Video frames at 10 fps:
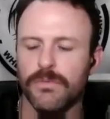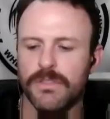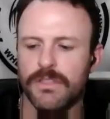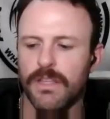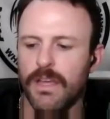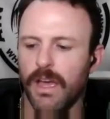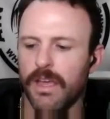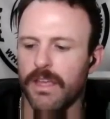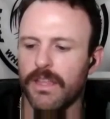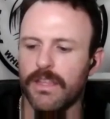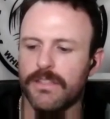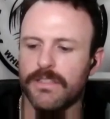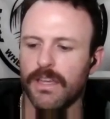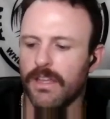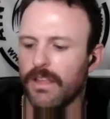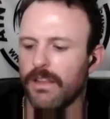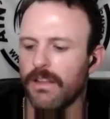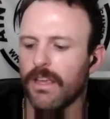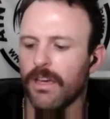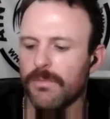almost
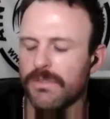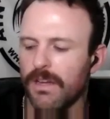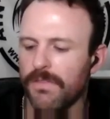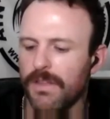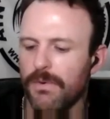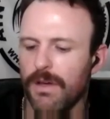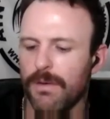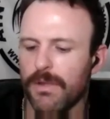it comes off that way,